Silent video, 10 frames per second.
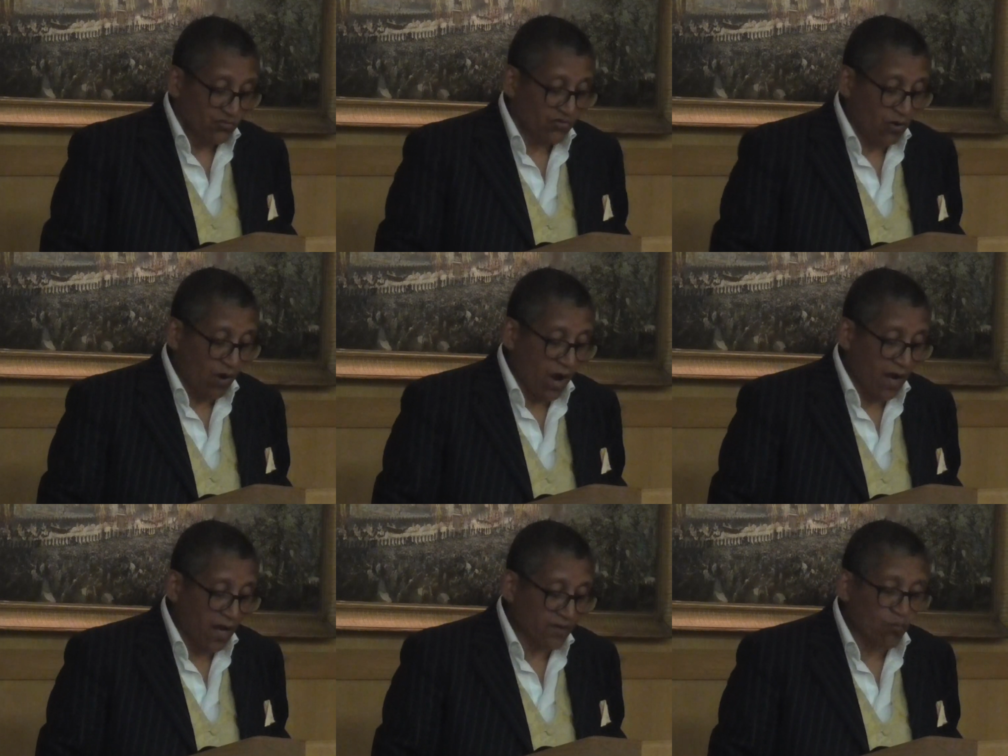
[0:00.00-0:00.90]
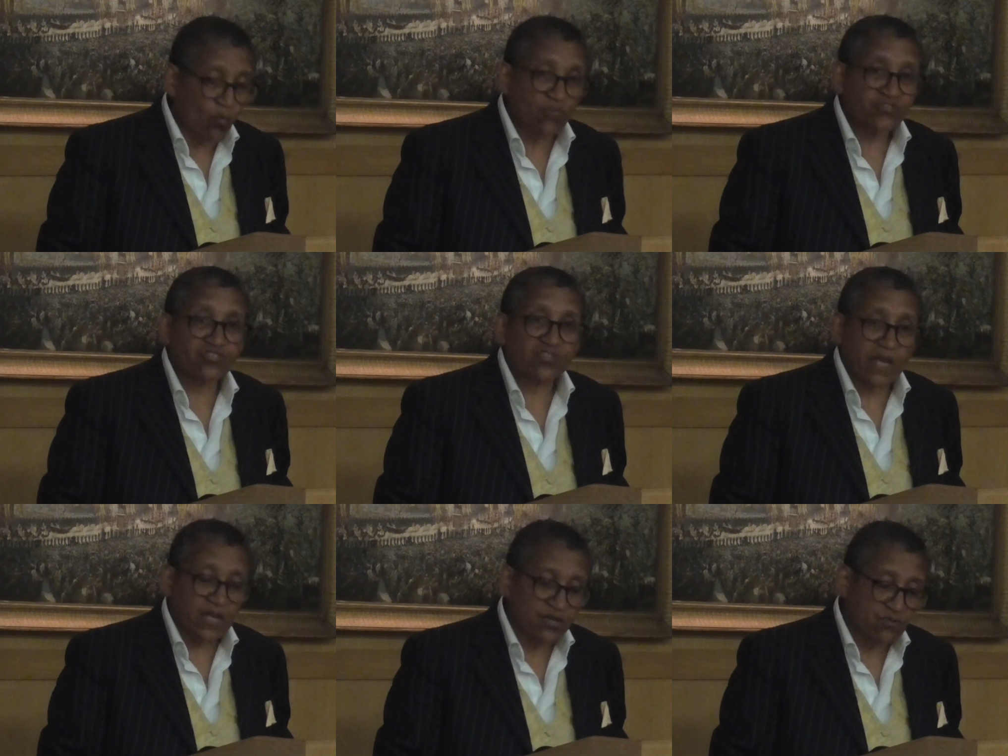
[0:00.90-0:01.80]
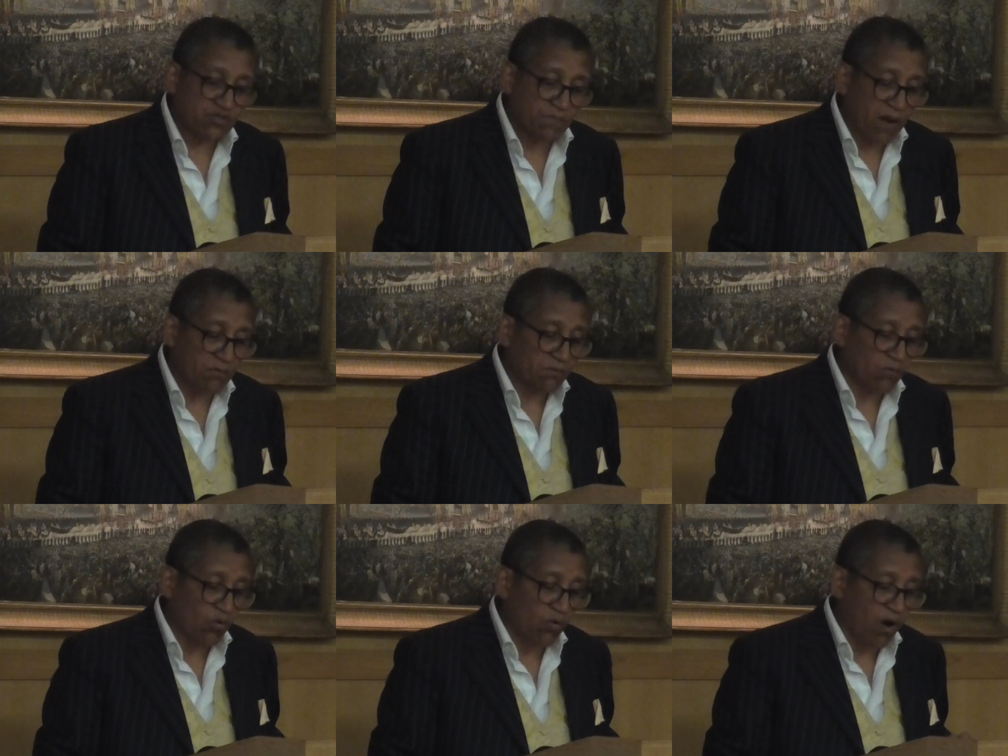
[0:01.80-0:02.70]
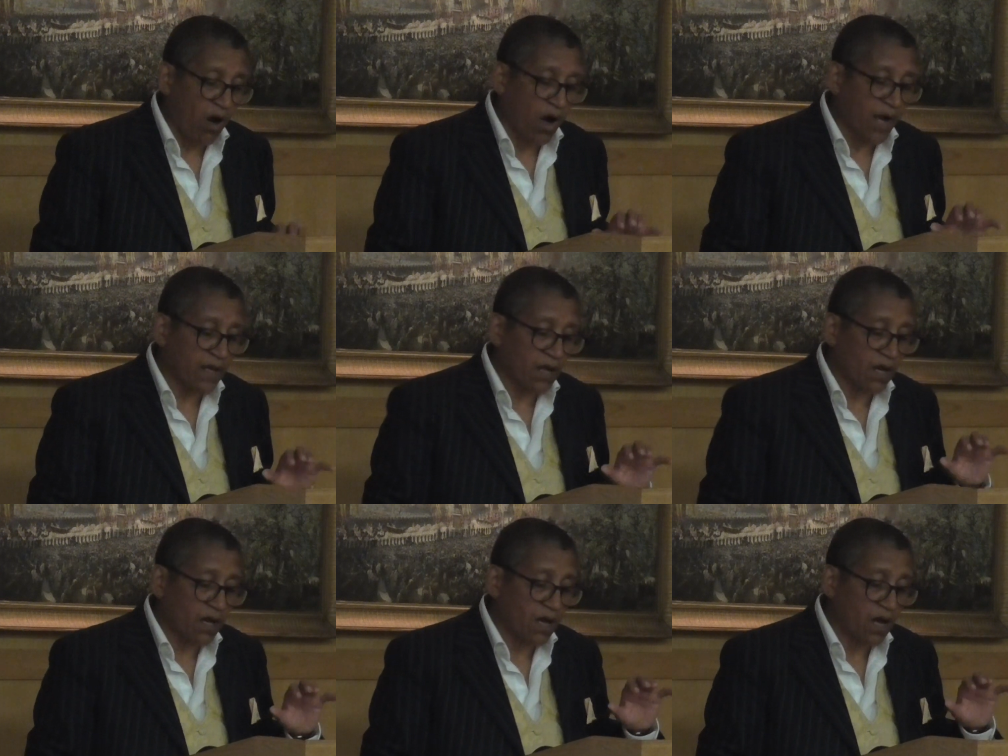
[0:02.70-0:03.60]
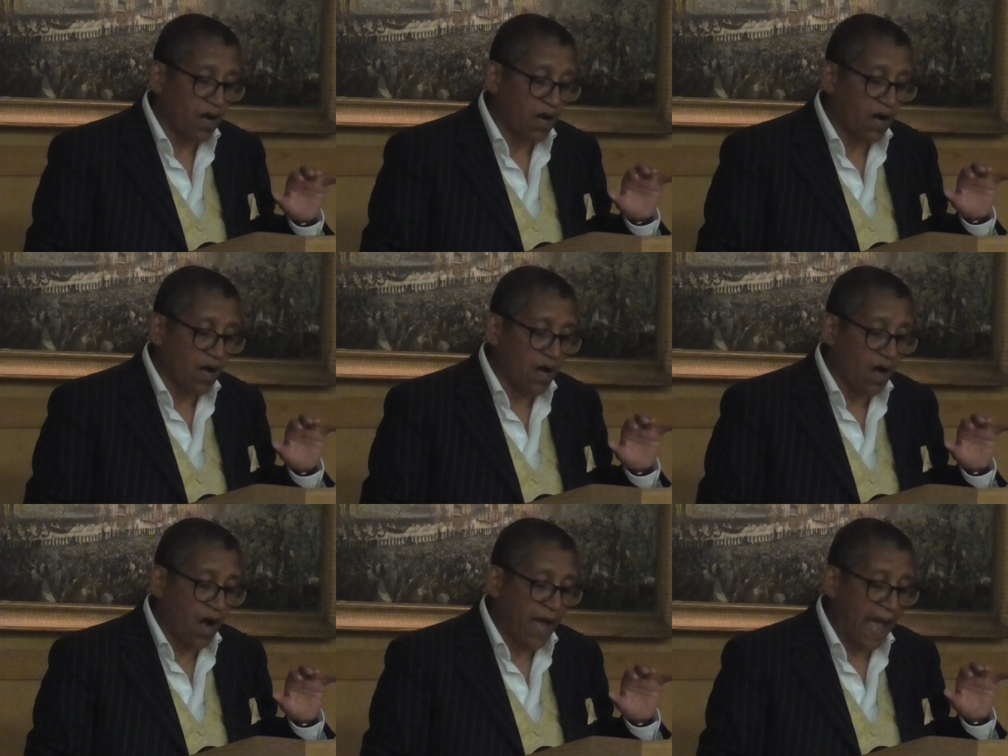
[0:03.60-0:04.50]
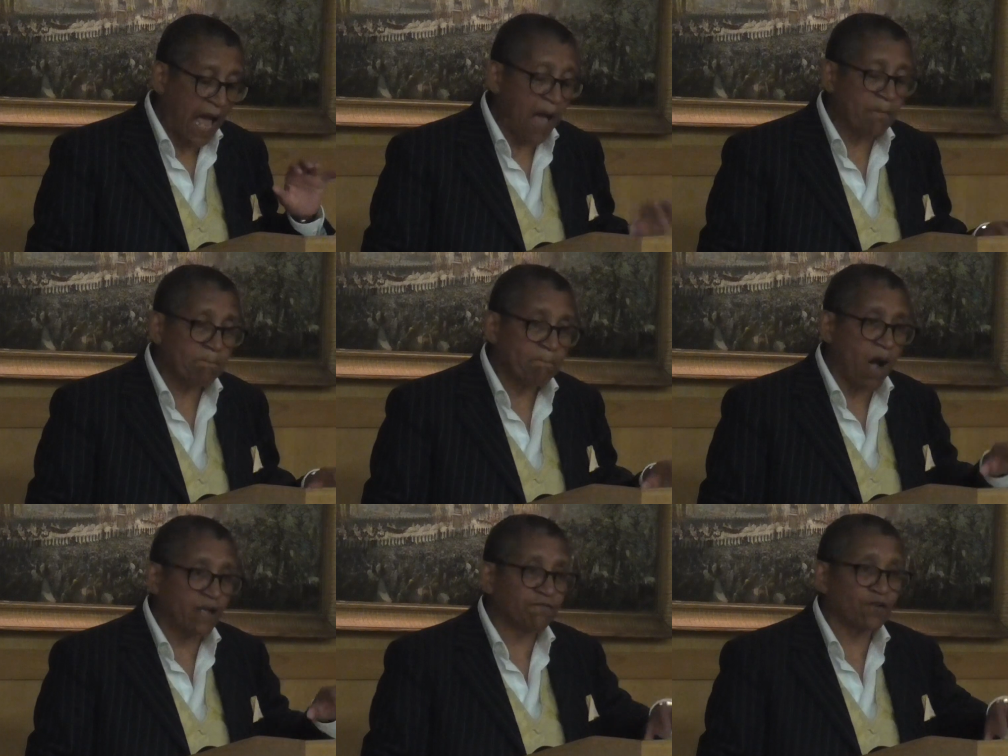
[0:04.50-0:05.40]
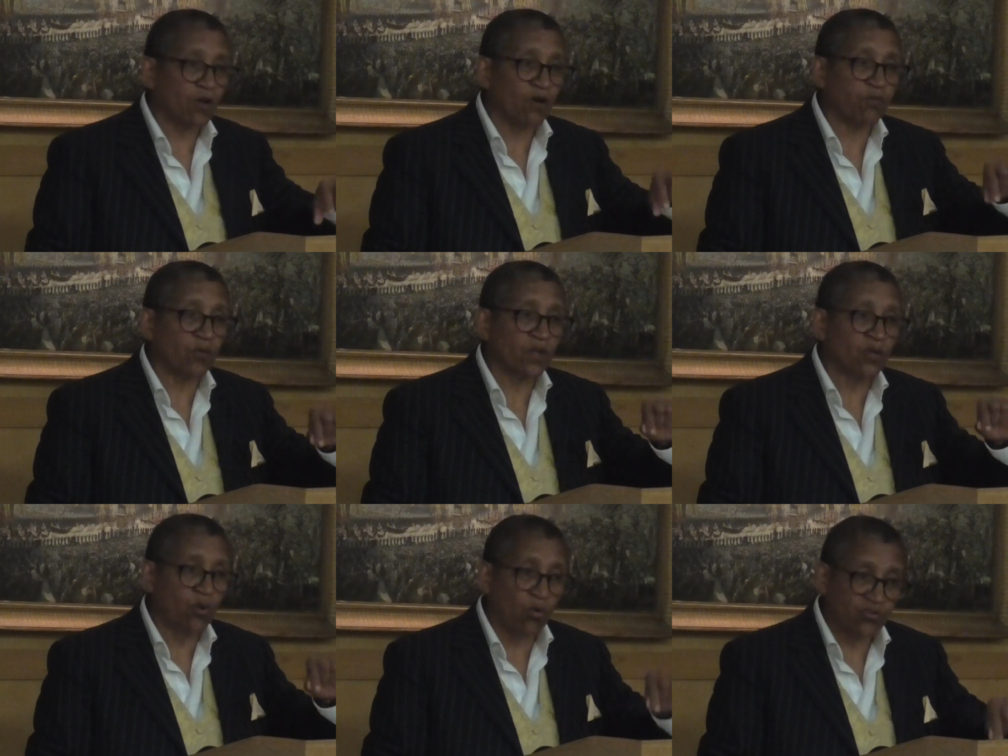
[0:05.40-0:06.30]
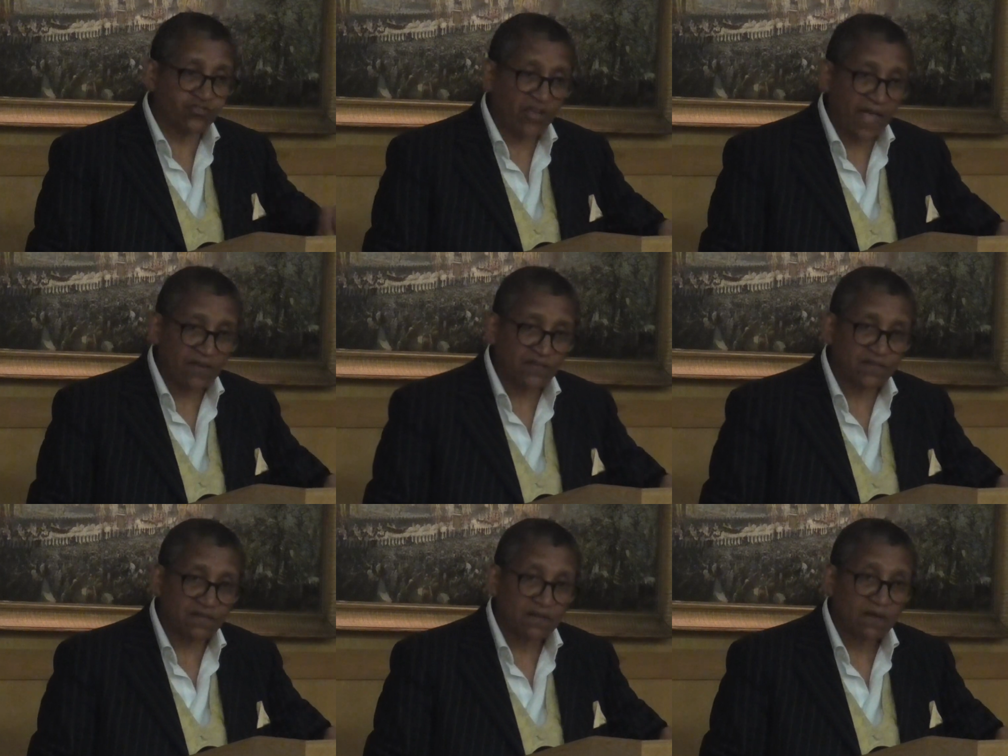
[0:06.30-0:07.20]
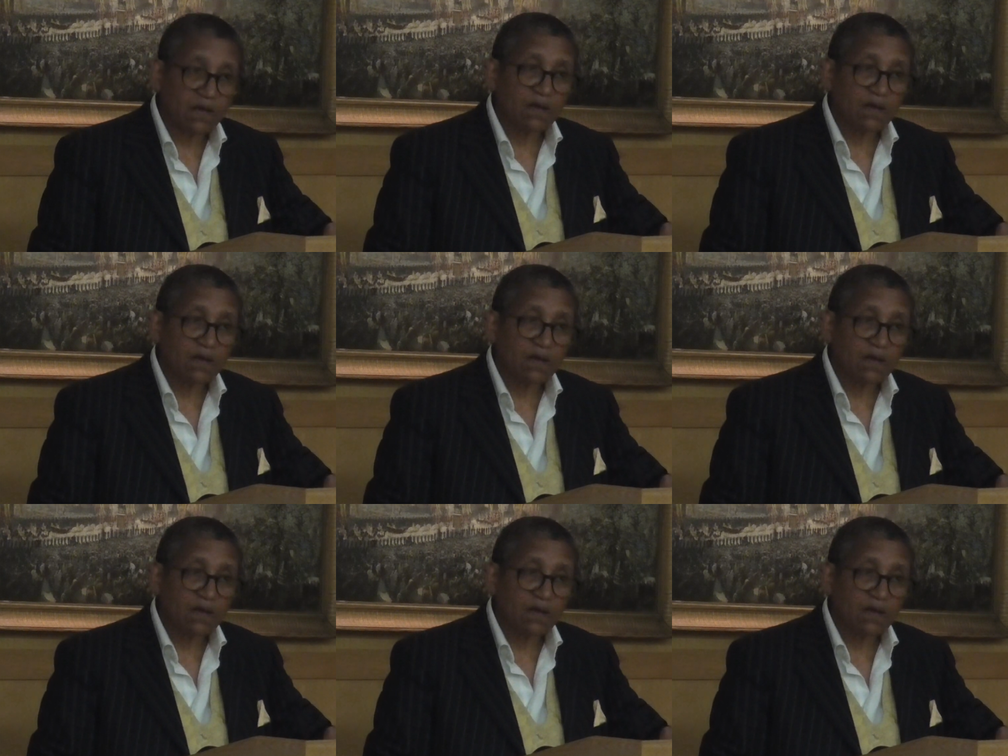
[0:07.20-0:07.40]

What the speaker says: So I don't want to say a huge amount more. I am mindful of what the law says.